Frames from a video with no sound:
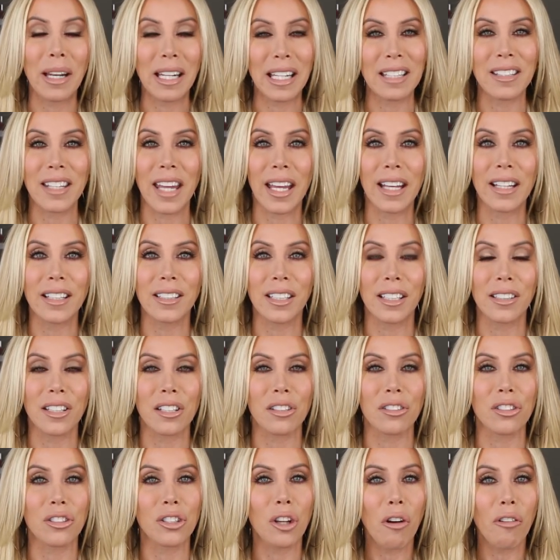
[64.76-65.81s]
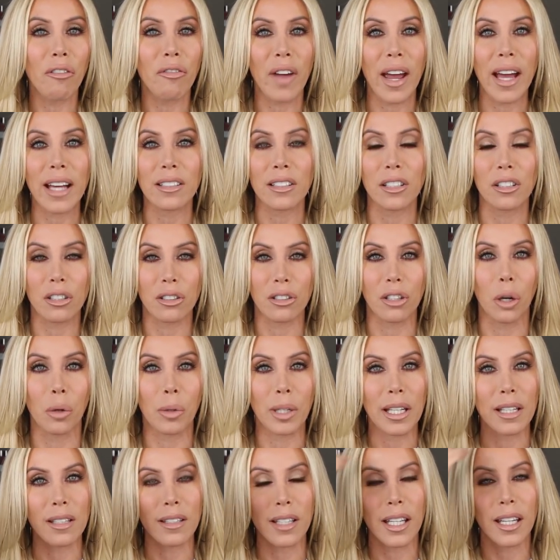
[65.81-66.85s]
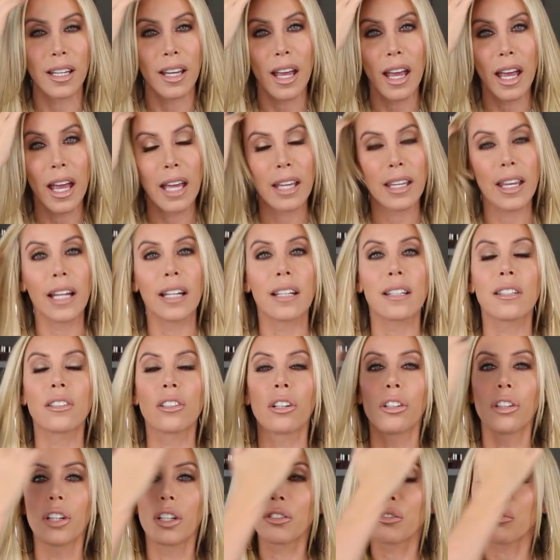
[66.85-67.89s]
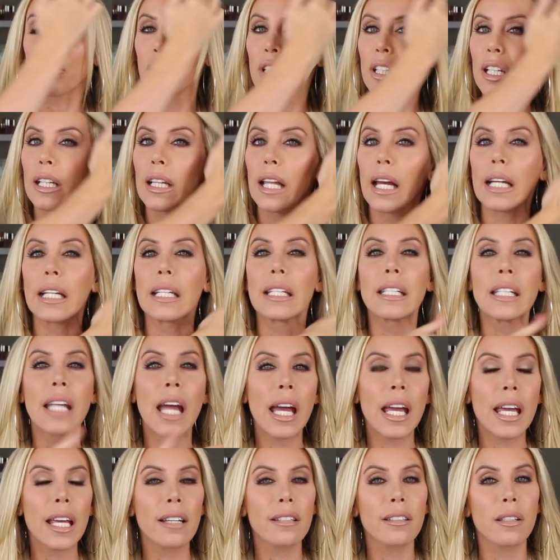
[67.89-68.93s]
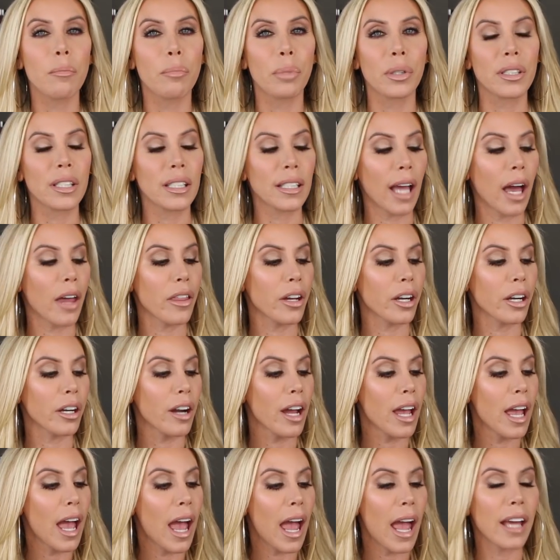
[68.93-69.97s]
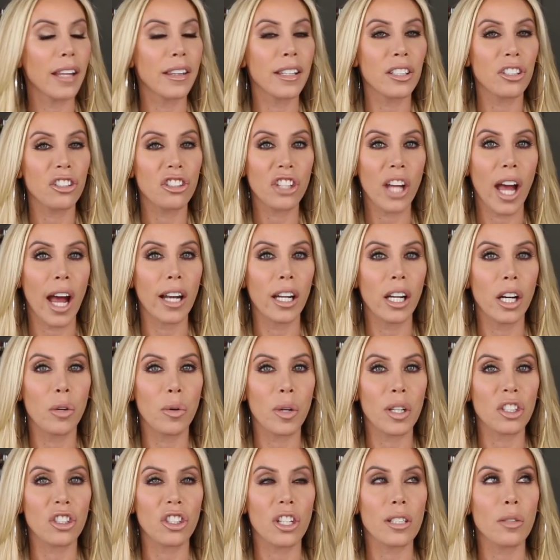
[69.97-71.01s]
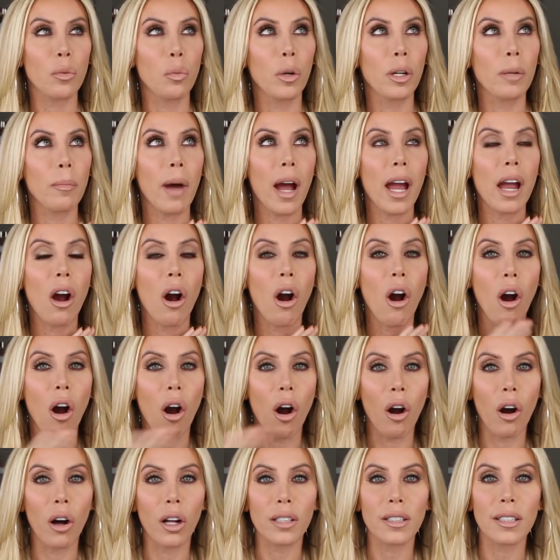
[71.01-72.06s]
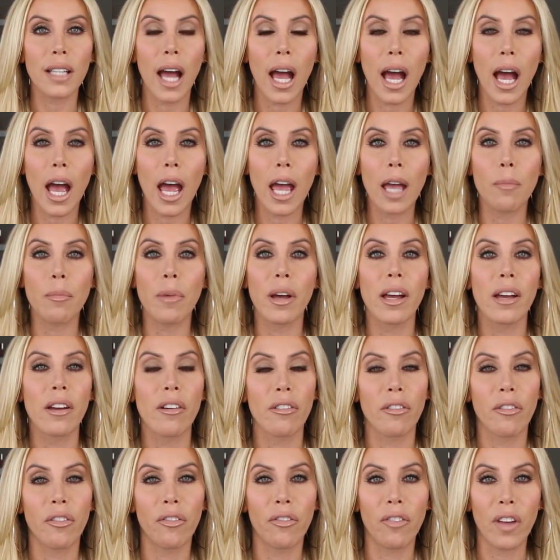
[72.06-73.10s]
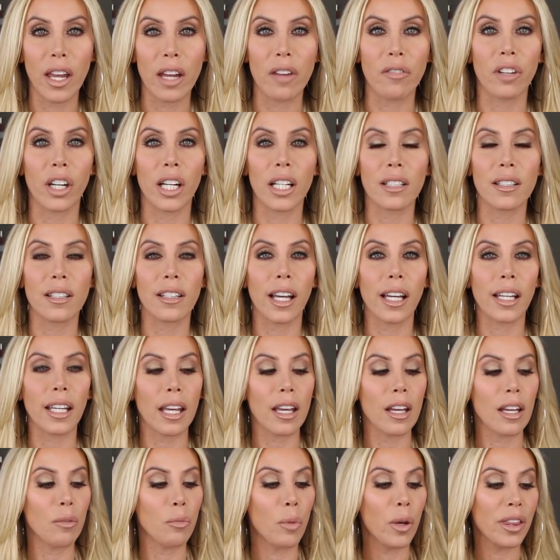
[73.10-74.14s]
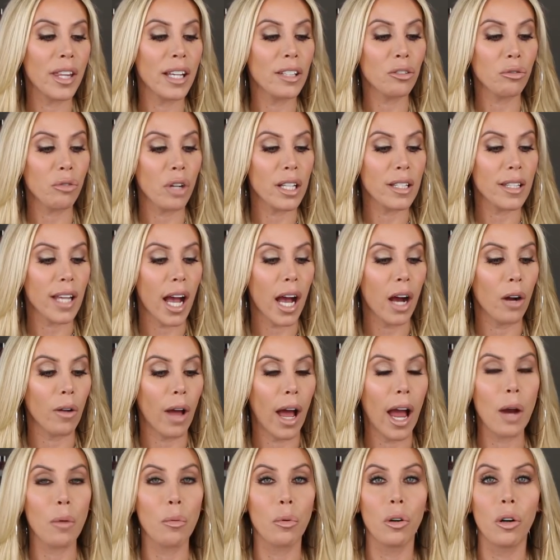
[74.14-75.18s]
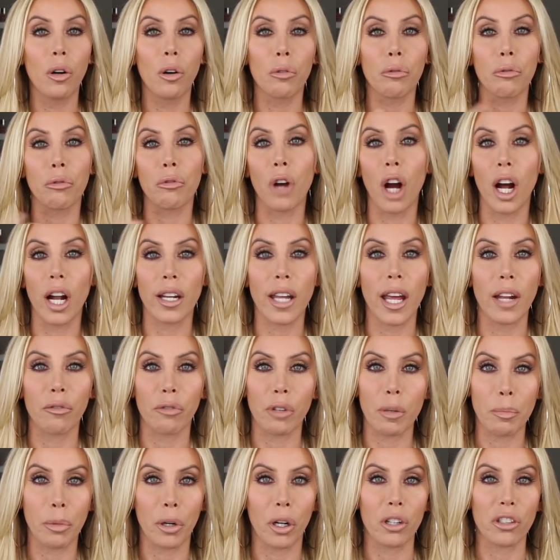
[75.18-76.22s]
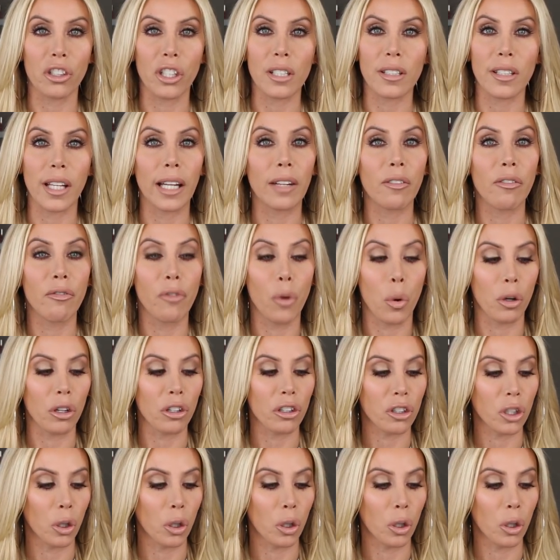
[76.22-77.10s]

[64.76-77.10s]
many days because it's so fast and so easy, yet it still looks really like nice and put together. And this shadow is just one of my all-time favorites. Like when this runs out, I will run and repurchase, like for